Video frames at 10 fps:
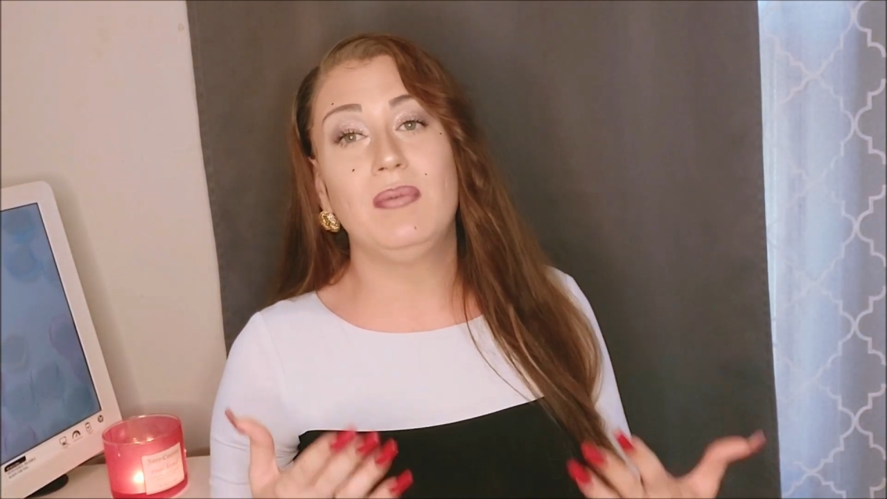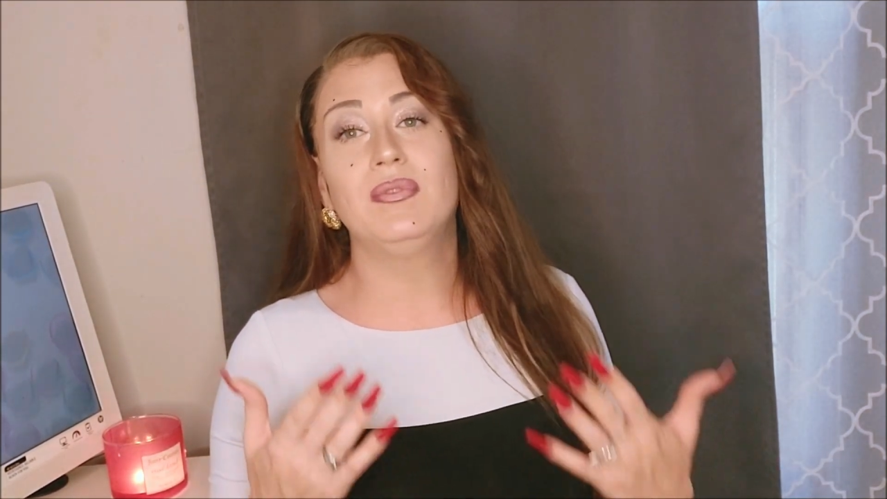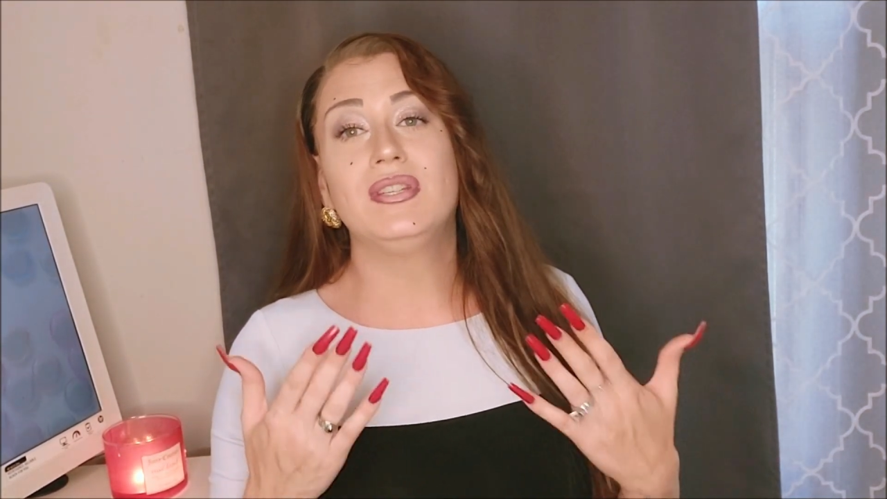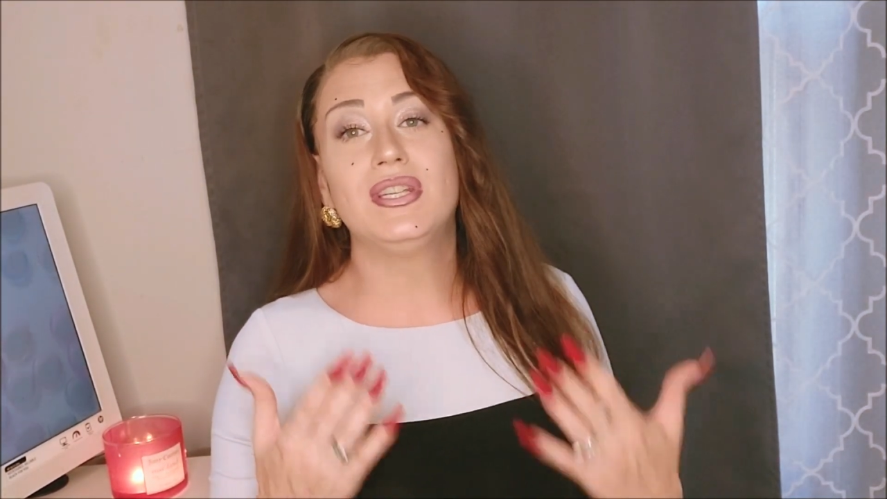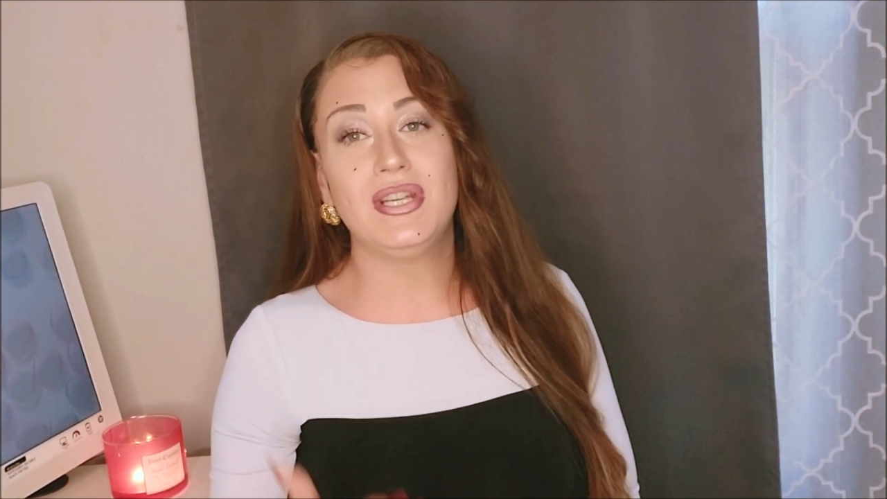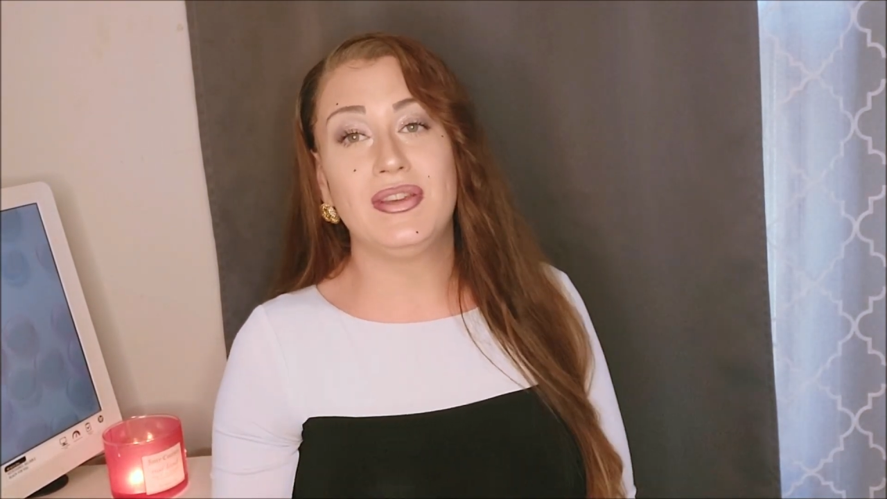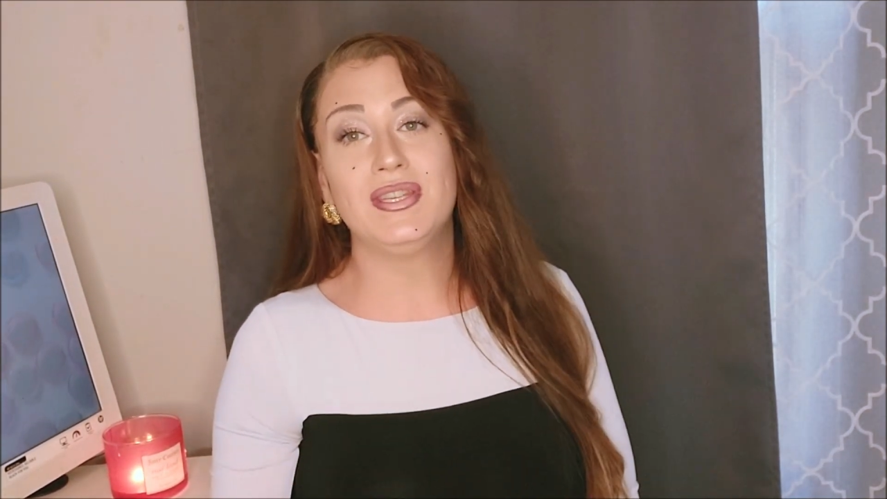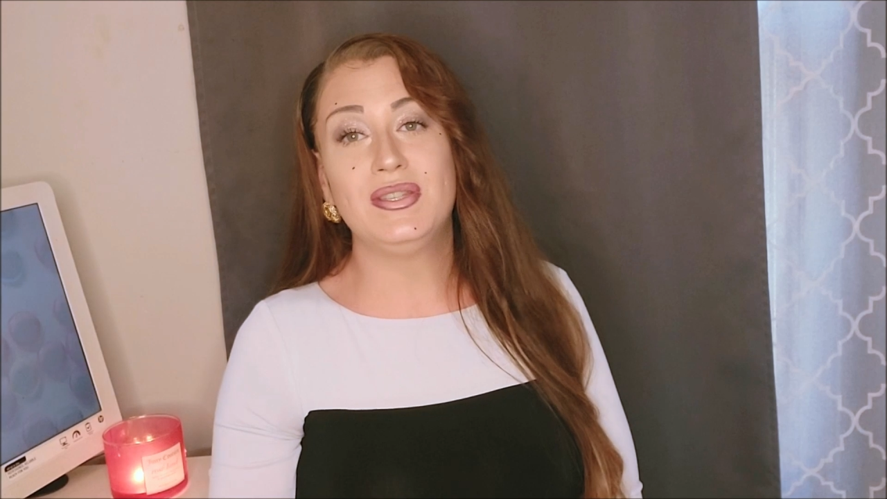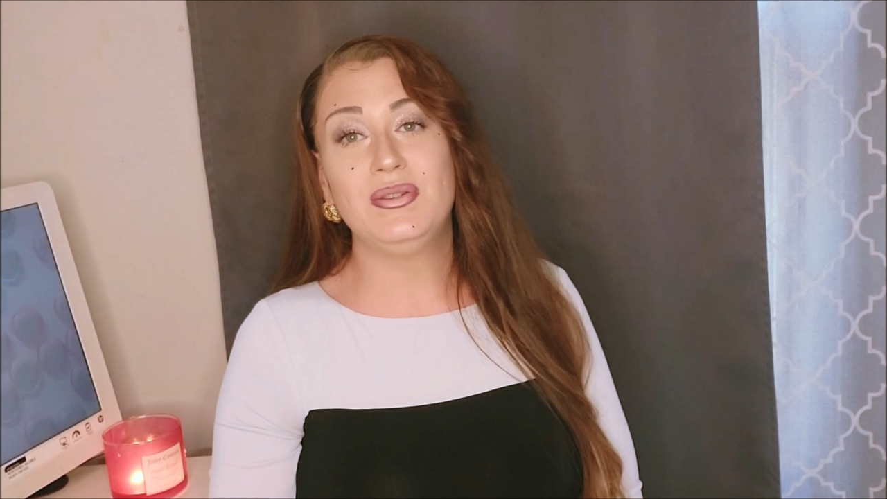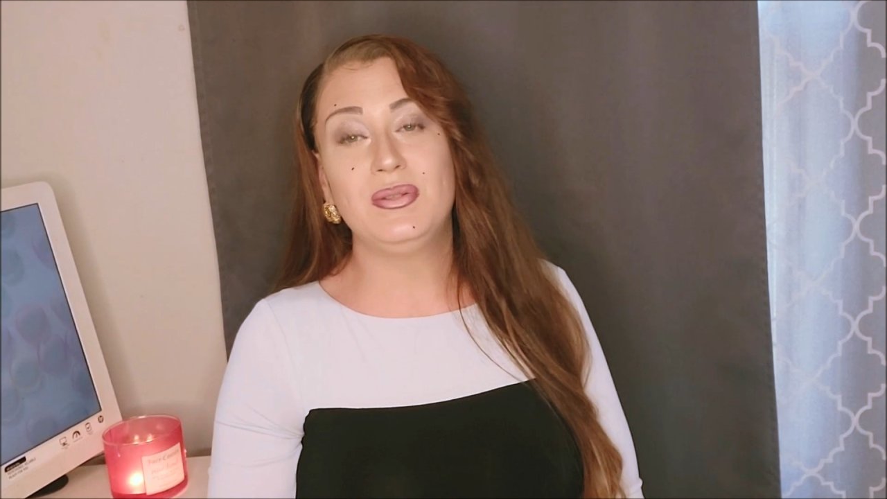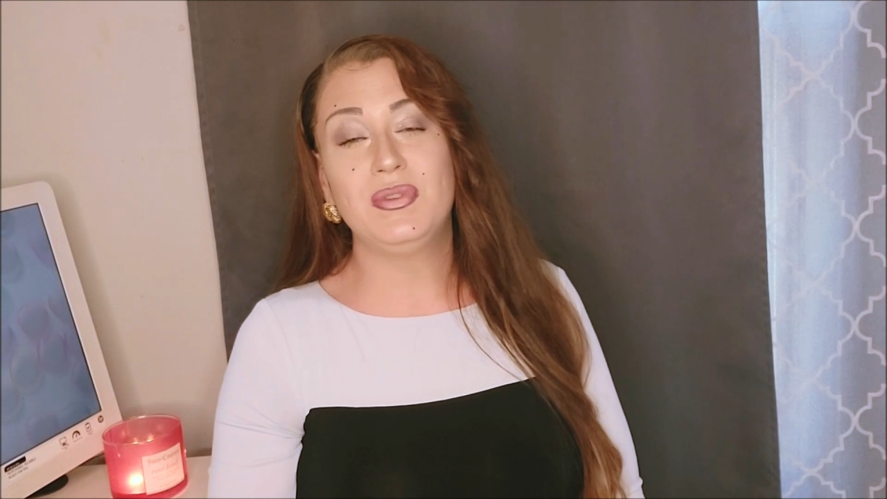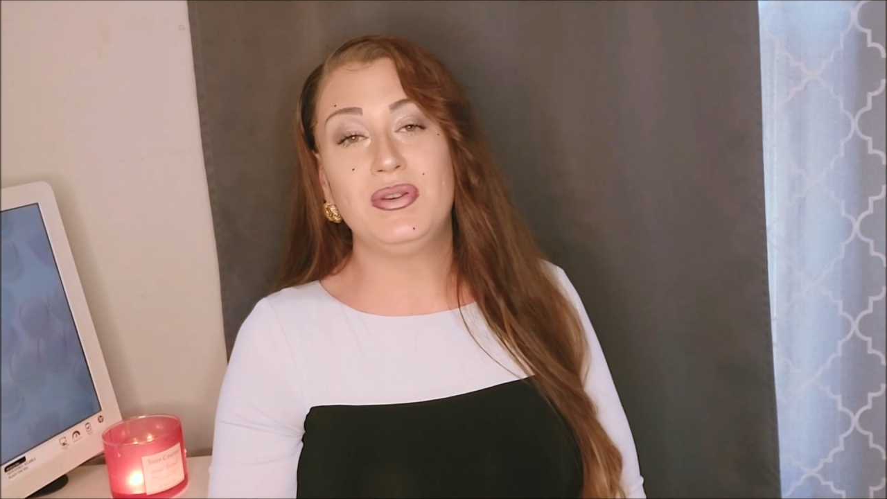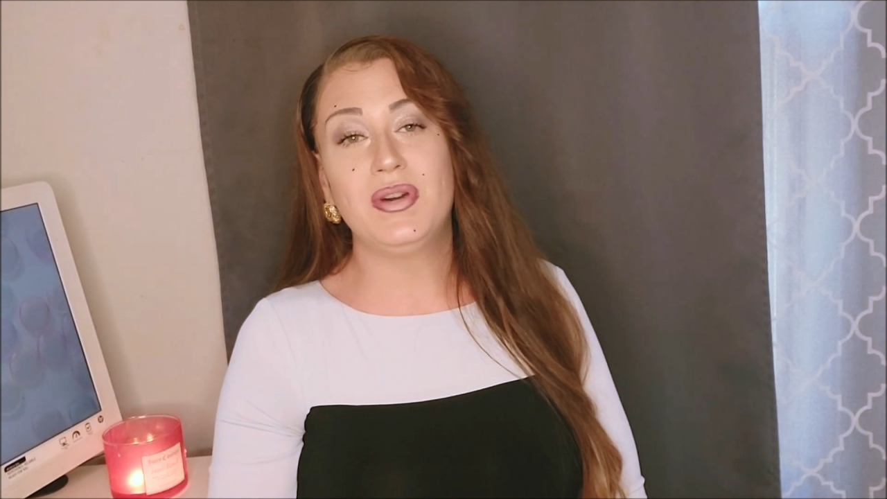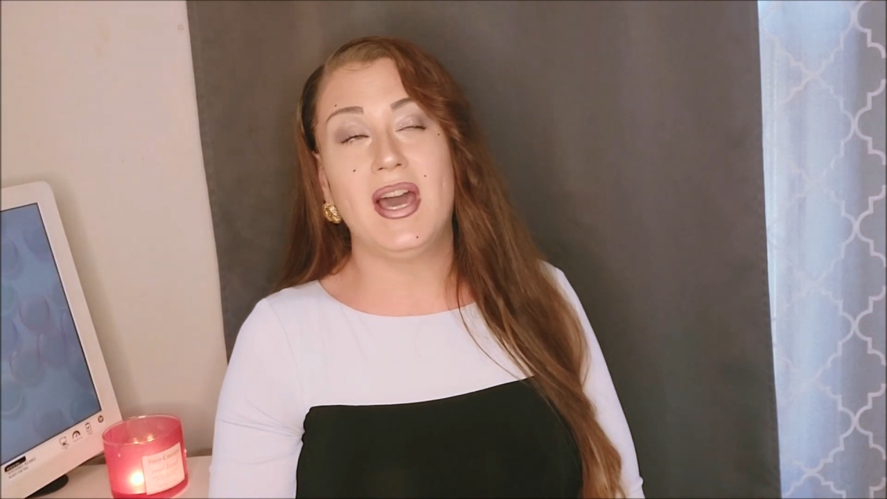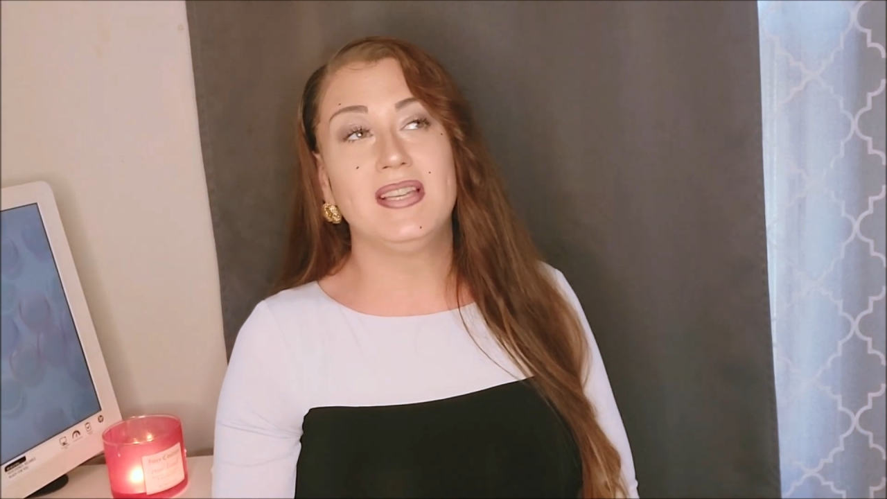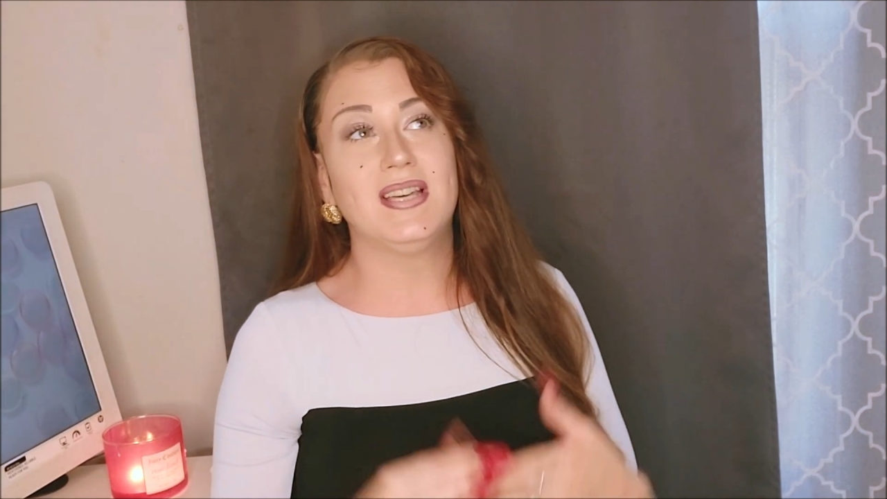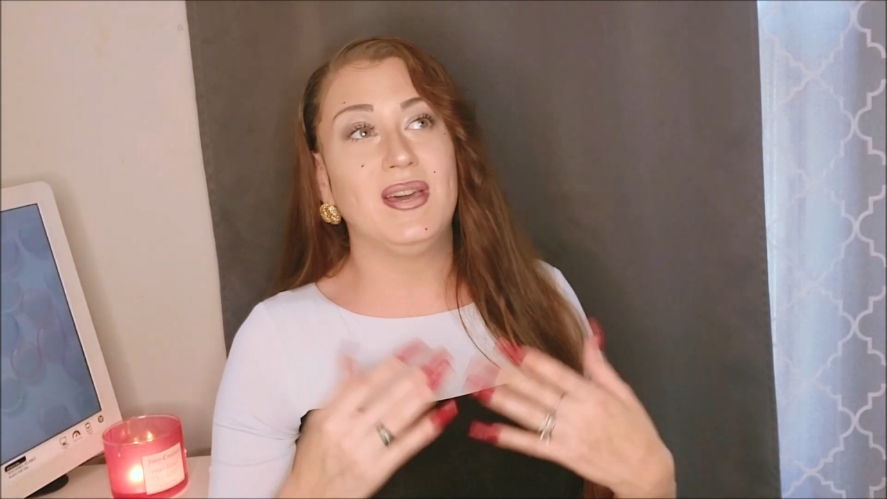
able to share this news with you guys.